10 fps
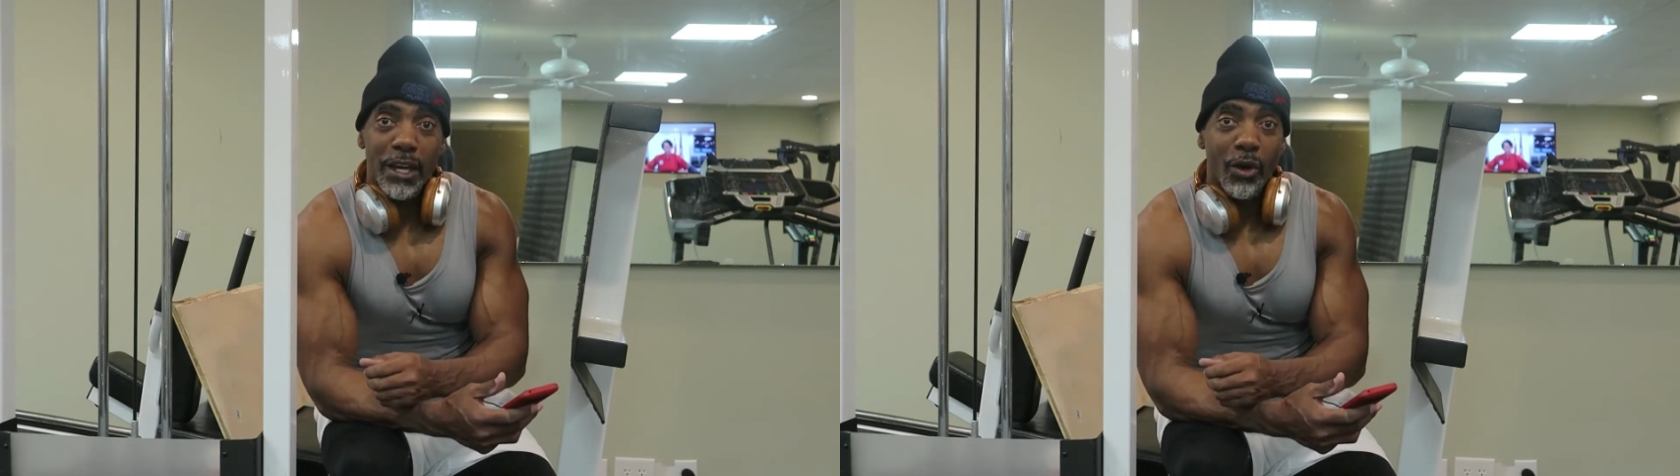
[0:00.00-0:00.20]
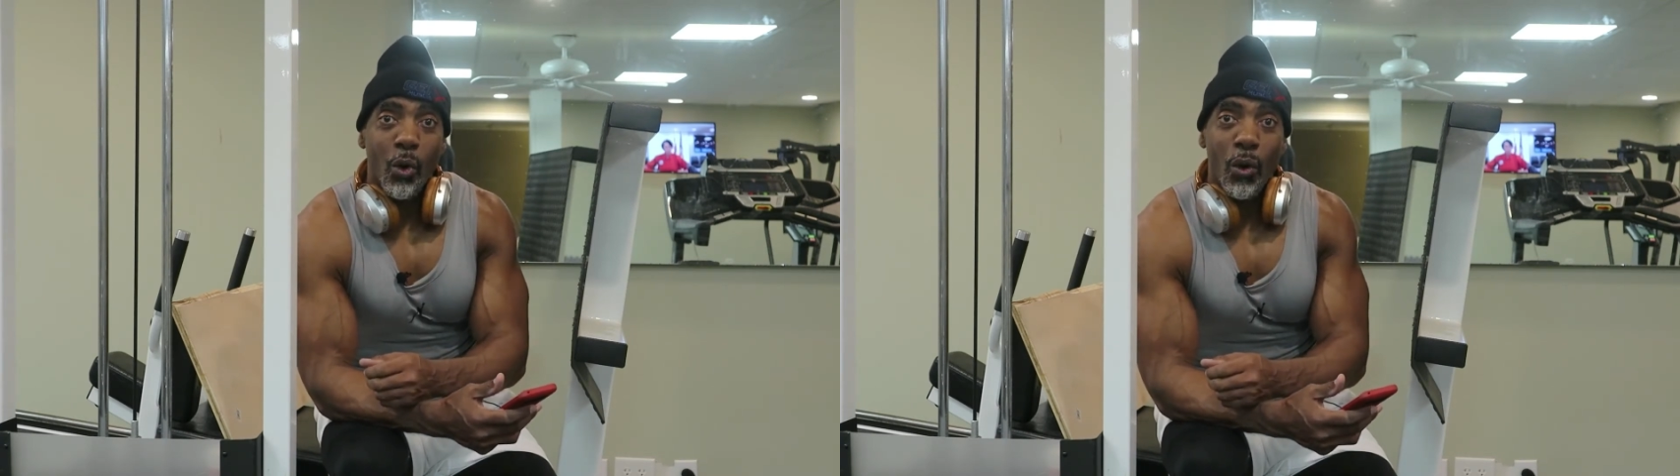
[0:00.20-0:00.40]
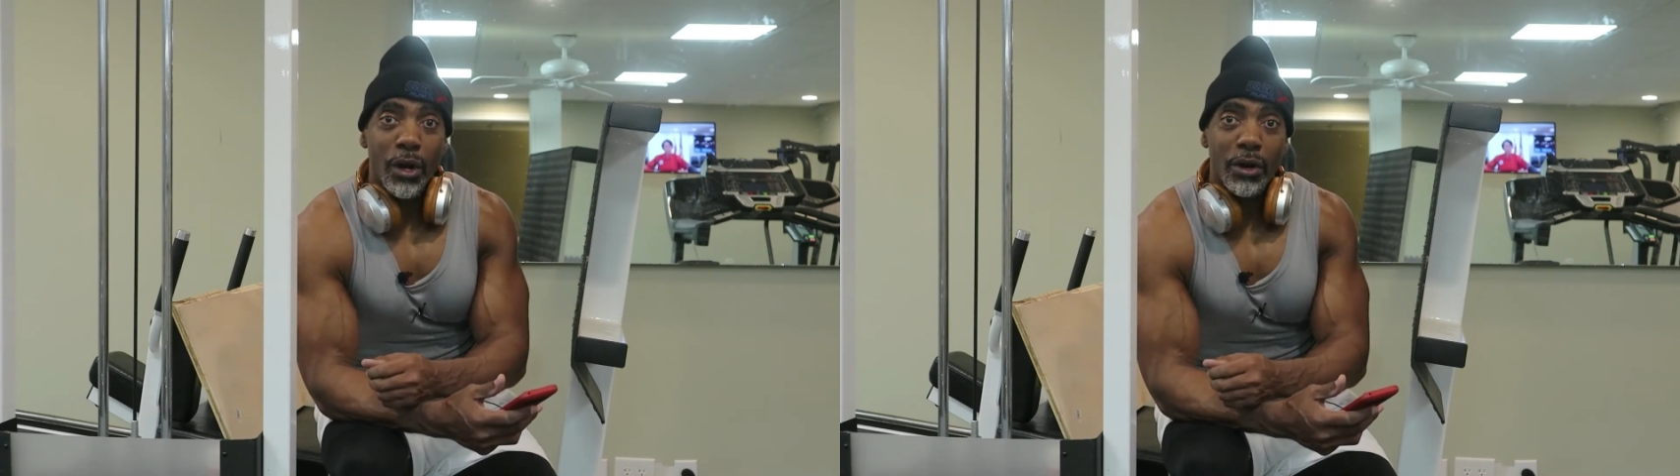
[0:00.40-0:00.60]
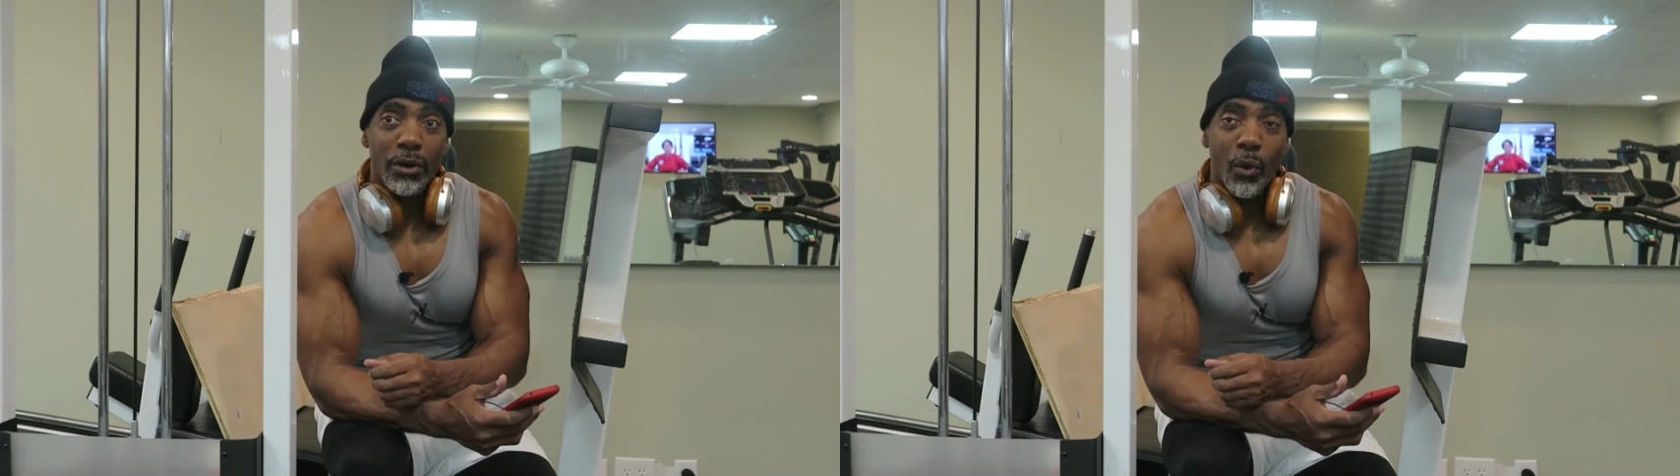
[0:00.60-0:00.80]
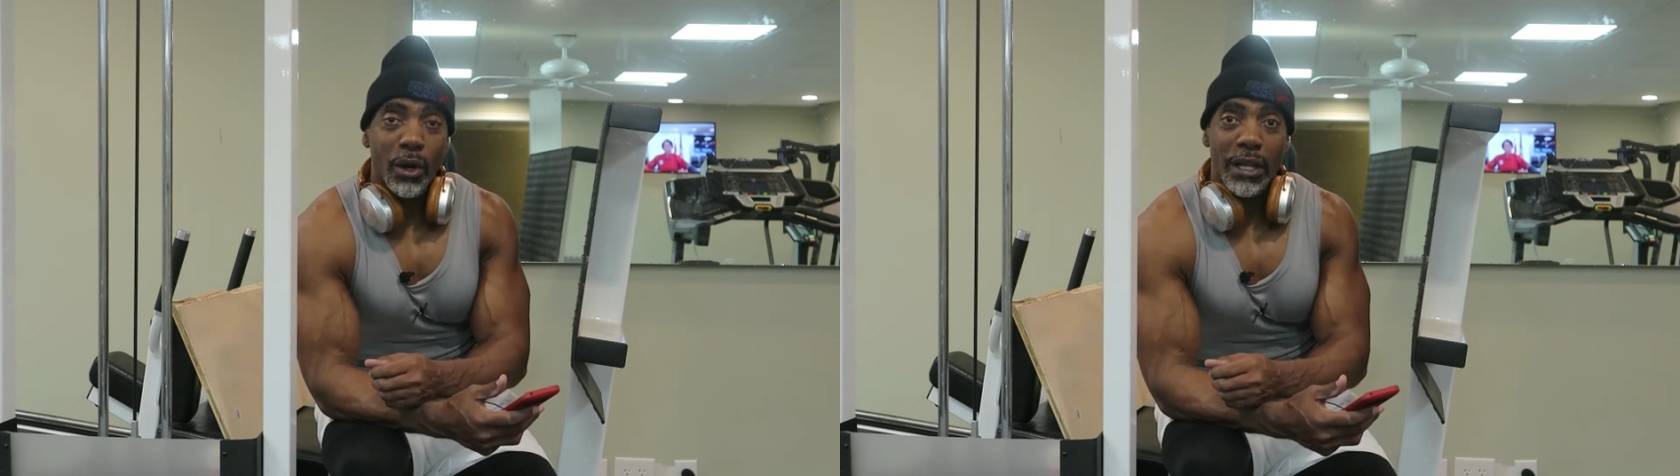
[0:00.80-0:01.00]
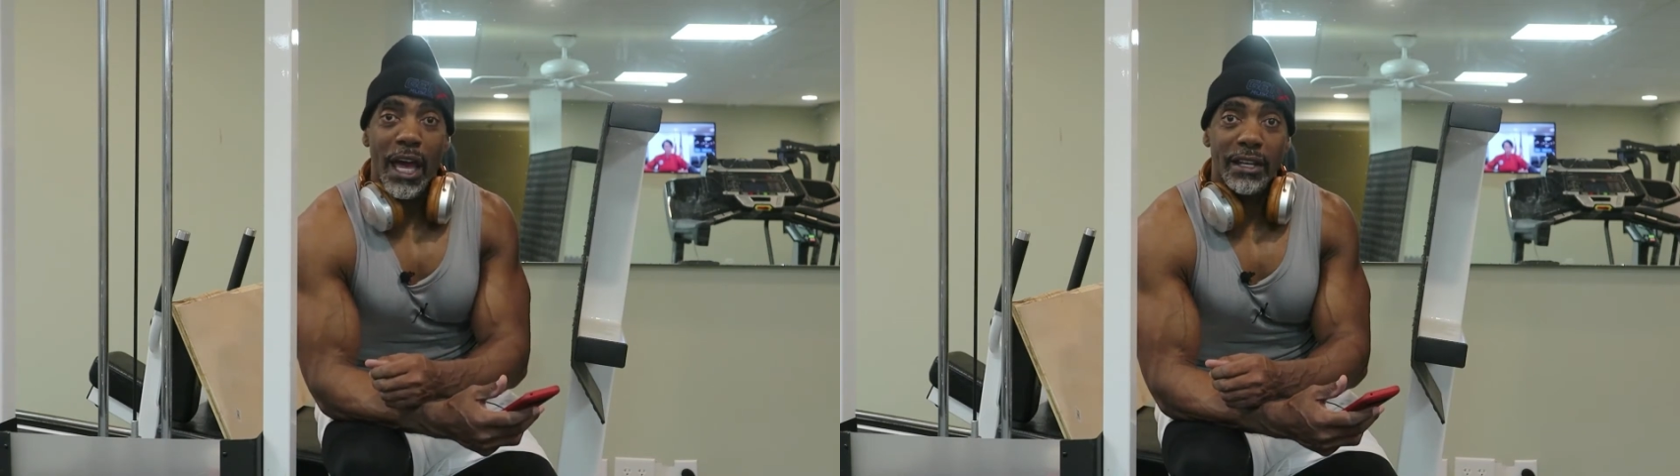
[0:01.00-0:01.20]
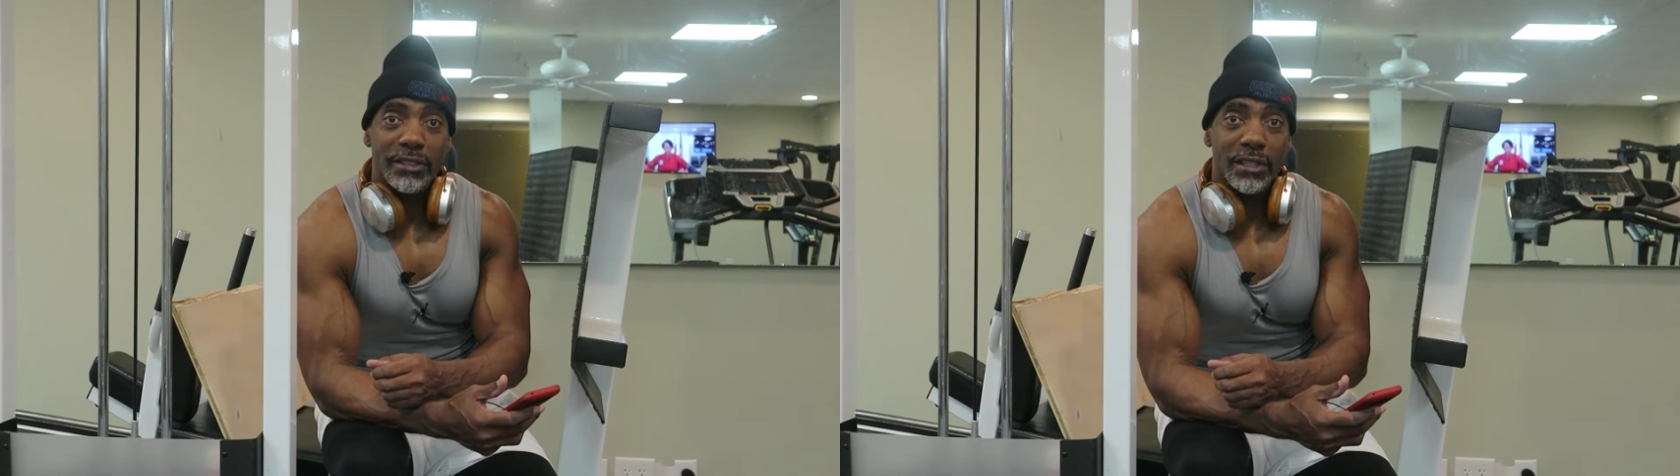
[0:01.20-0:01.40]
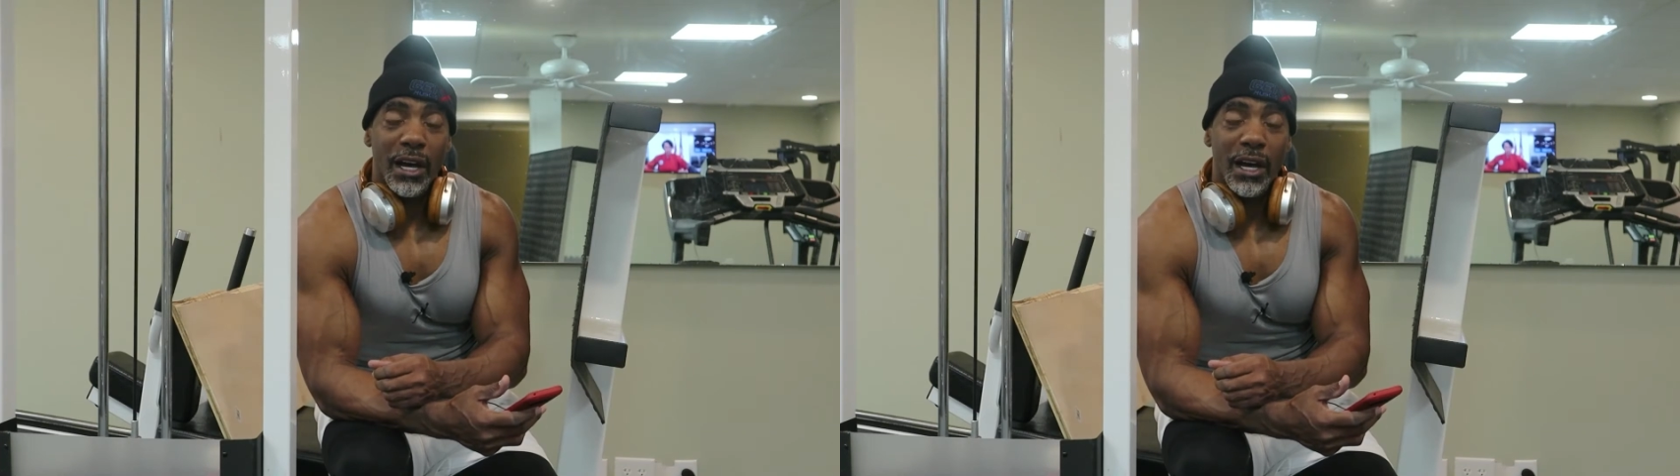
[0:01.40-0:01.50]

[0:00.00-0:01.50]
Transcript: a quarter or less